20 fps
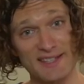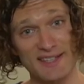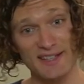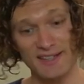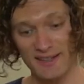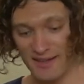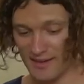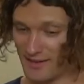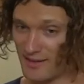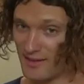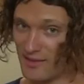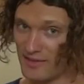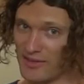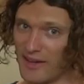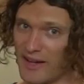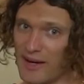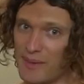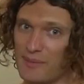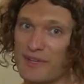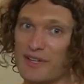in it,
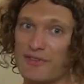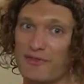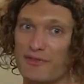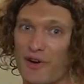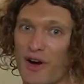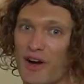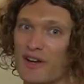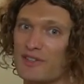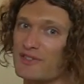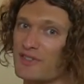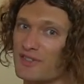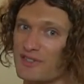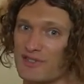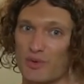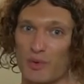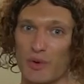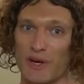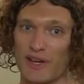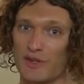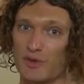let them defrost as
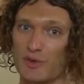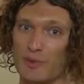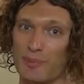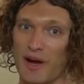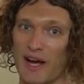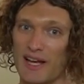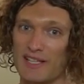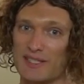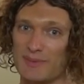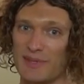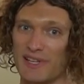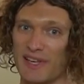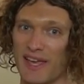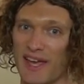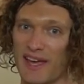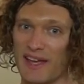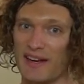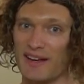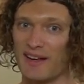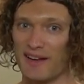quick as we possibly
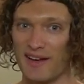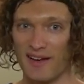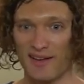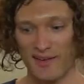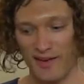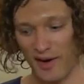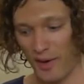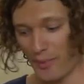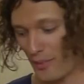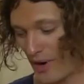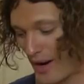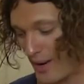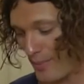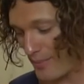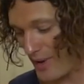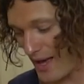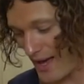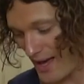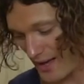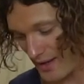can, come right
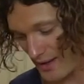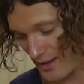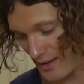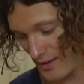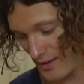back.